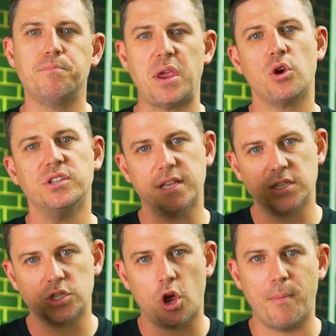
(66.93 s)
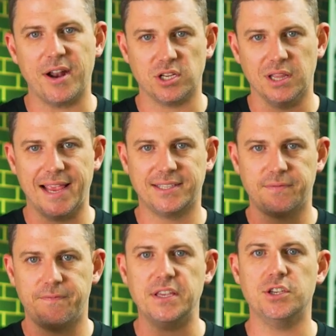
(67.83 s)
because there's so much less
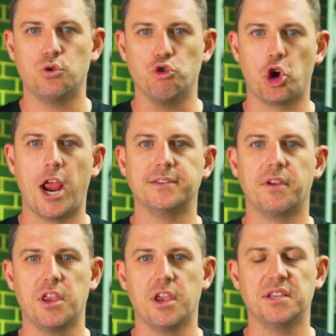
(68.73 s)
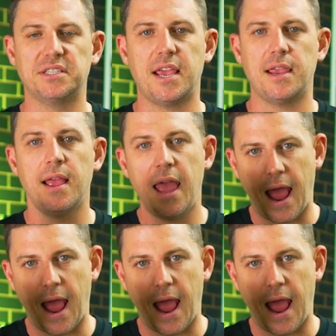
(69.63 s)
physical transfer that you're gonna see,